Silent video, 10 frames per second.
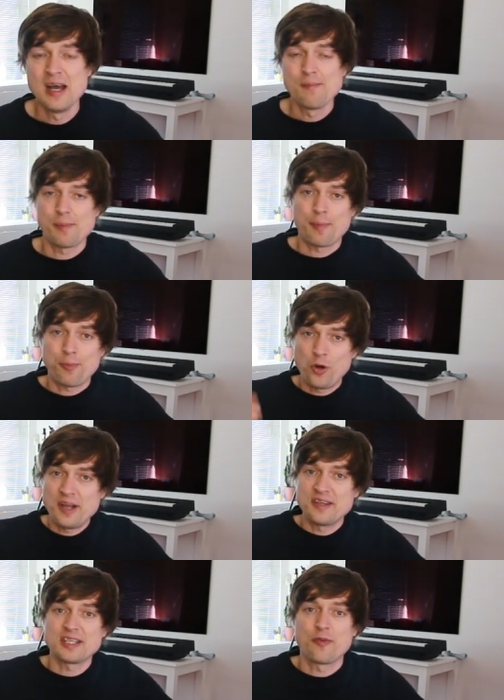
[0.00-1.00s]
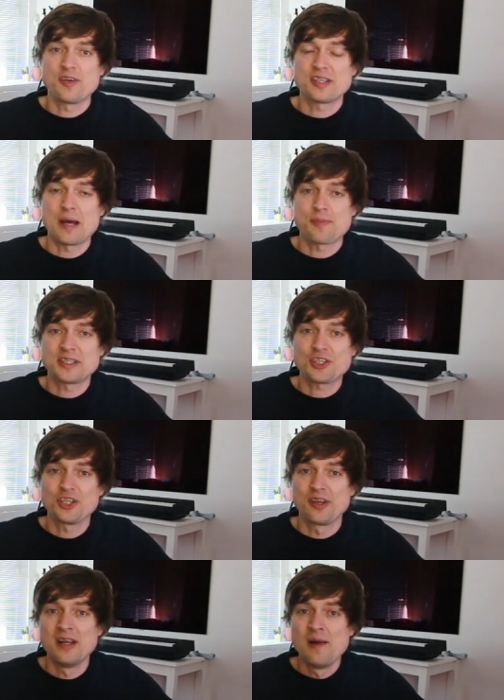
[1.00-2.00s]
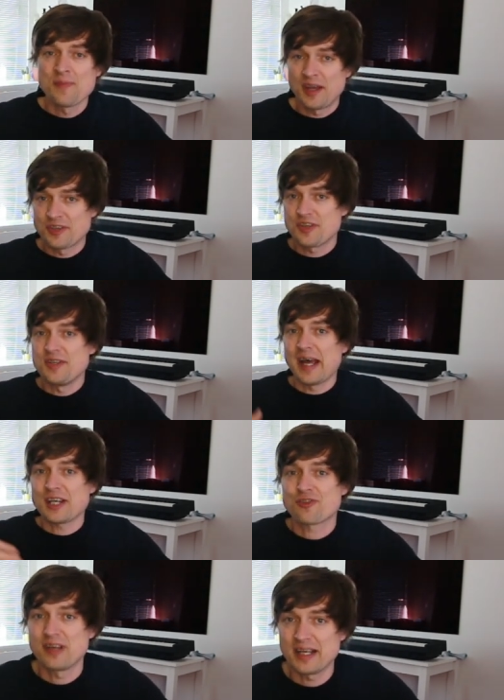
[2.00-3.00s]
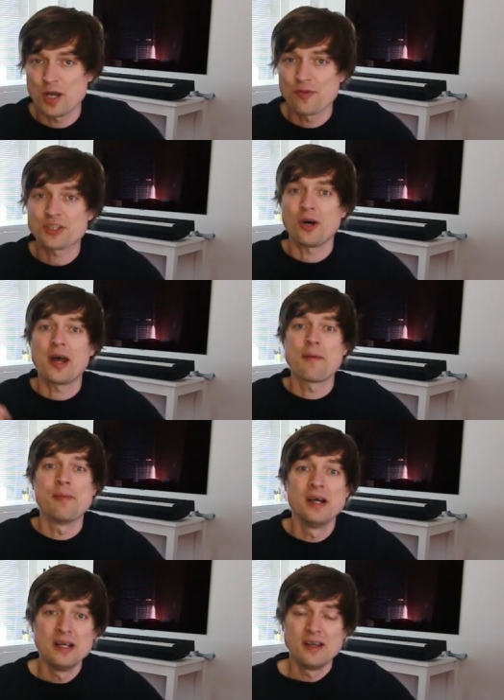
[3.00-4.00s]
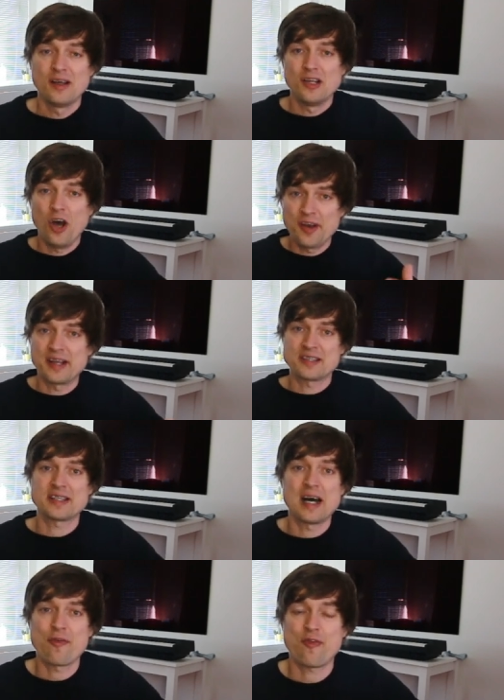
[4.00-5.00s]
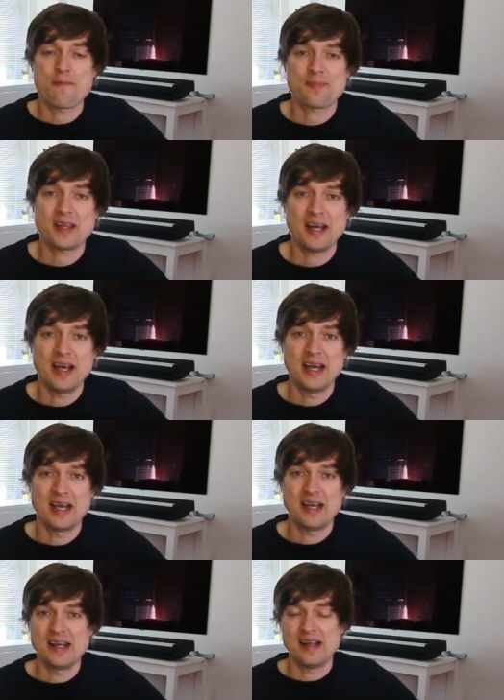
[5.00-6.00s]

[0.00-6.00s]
But by putting yourself into that position and just naturally over time learning stuff, uh,